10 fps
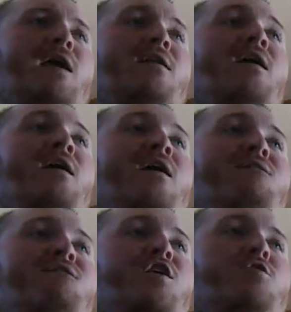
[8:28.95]
And
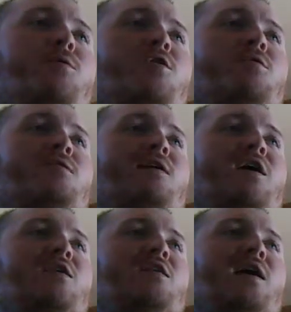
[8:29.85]
Fitchburg staff
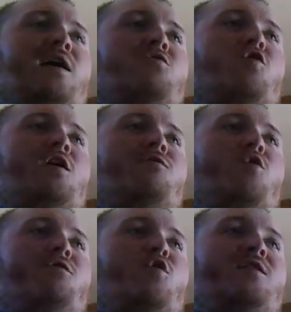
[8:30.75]
Acton Line Train
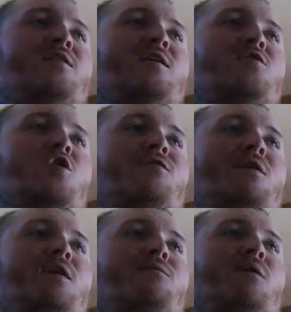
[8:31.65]
414,
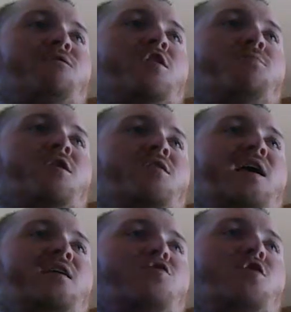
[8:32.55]
10:35 a.m. from Fitchburg
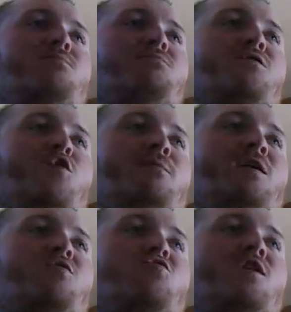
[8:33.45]
delayed 30 to 40
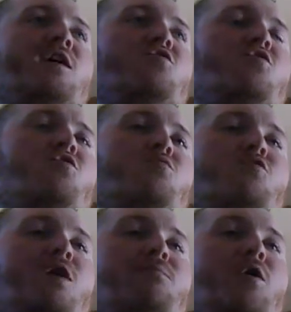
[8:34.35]
minutes today due to
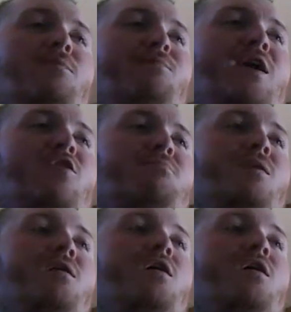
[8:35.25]
track problem here.